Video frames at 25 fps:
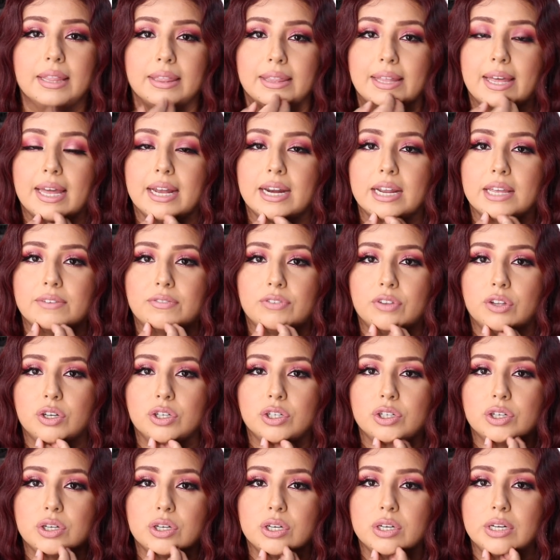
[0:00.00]
that if
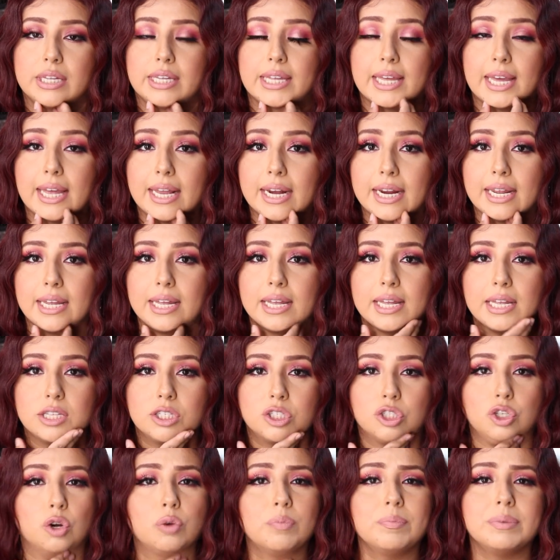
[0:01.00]
you're get
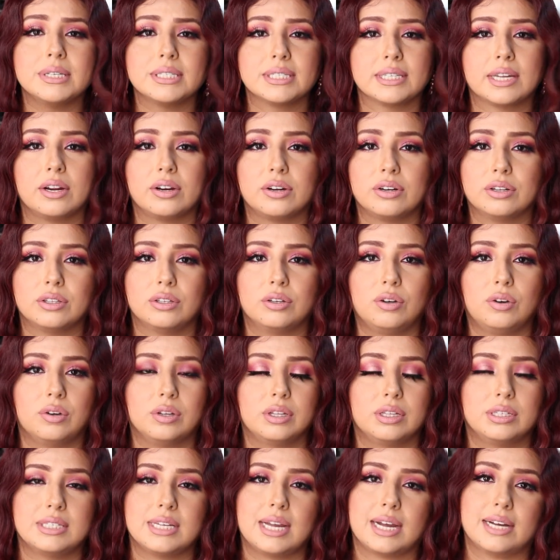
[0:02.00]
it, don't be scared to go
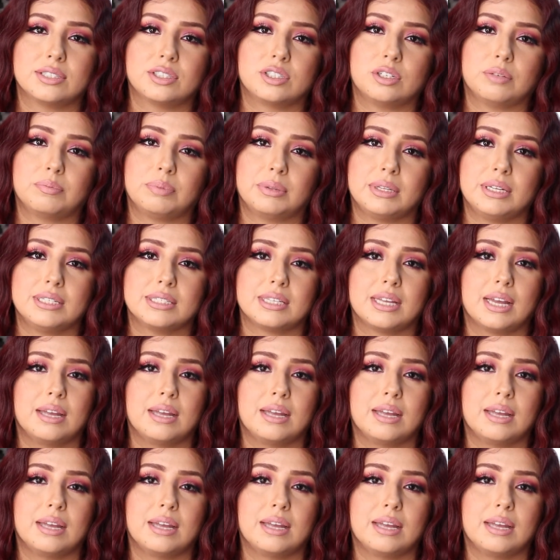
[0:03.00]
to the doctor, please.